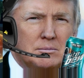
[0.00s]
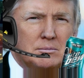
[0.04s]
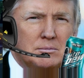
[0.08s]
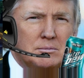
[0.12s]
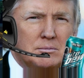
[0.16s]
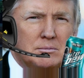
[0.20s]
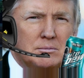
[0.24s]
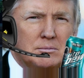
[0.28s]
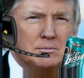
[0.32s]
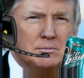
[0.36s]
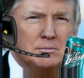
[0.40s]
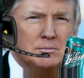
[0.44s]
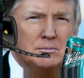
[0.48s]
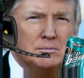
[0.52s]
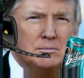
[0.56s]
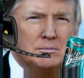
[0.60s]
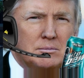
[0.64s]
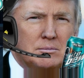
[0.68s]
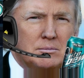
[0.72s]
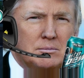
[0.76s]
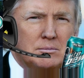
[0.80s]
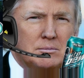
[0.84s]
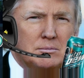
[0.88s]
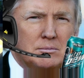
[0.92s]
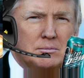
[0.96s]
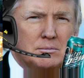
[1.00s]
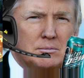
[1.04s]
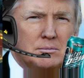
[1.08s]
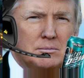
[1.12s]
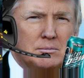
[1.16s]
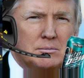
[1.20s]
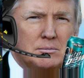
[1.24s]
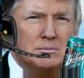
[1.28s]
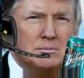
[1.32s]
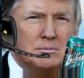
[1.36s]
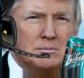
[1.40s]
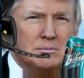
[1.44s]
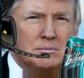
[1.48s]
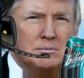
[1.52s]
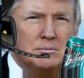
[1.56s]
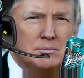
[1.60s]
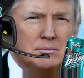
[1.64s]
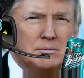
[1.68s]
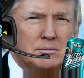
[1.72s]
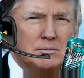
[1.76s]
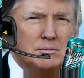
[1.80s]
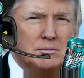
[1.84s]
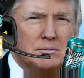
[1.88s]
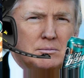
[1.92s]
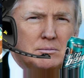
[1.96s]

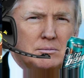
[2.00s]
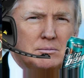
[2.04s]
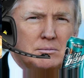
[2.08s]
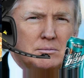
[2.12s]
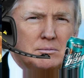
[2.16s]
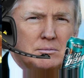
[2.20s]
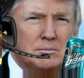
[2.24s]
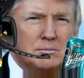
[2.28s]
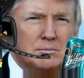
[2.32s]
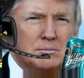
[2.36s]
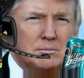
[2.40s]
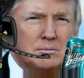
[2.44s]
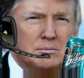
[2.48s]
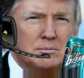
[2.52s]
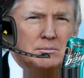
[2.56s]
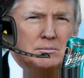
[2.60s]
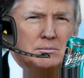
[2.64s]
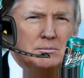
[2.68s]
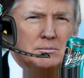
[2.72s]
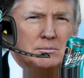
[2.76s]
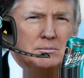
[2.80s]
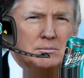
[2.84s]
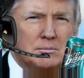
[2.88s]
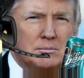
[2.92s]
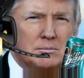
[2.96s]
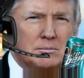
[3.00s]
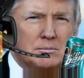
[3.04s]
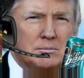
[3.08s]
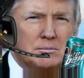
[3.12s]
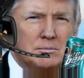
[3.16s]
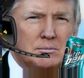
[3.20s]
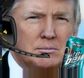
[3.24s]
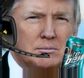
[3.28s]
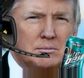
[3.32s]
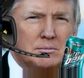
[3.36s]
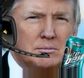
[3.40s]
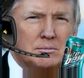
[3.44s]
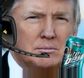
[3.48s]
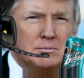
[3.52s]
No one is speaking in this clip.